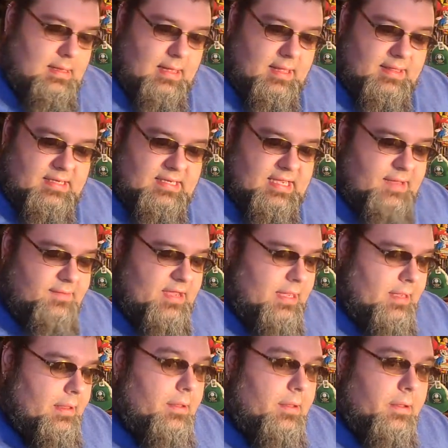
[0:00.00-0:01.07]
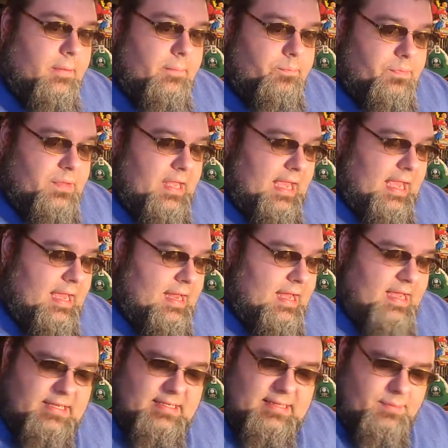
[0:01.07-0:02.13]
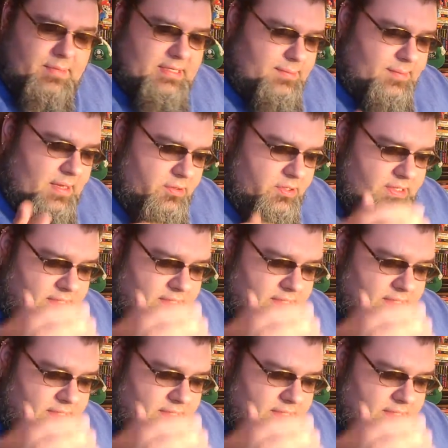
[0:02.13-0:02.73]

TV. And he sent me some other